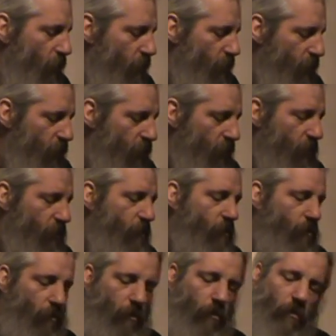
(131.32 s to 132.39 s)
But this,
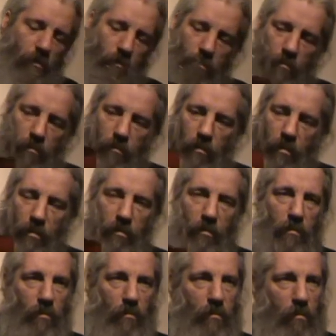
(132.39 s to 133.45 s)
as
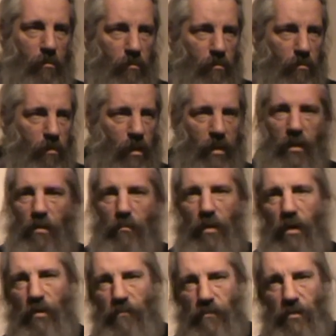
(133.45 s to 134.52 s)
soon as you take it in the
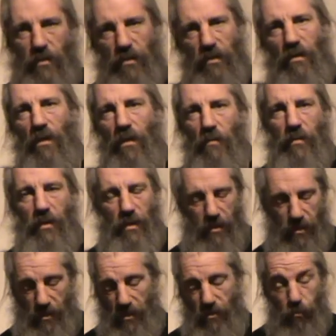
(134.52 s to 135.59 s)
mouth, because it's
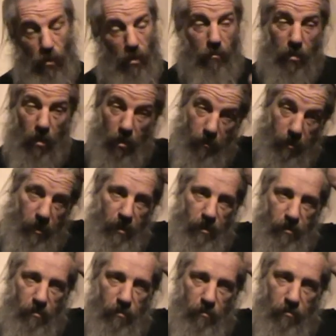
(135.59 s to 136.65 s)
carbonated, it's well carbonated,
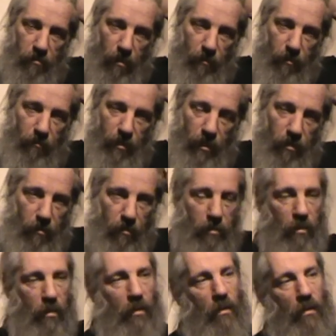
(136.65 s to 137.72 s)
it's come up really nice.
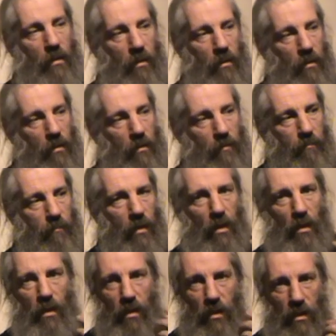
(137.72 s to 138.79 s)

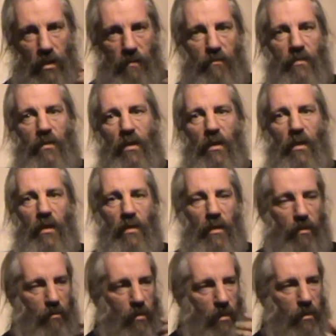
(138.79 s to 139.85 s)
It lifts it, and then
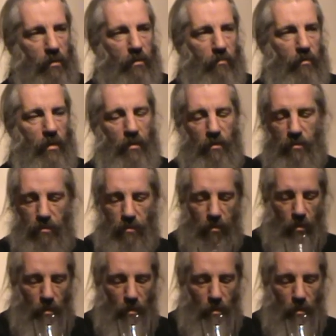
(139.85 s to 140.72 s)
you get that sweetness.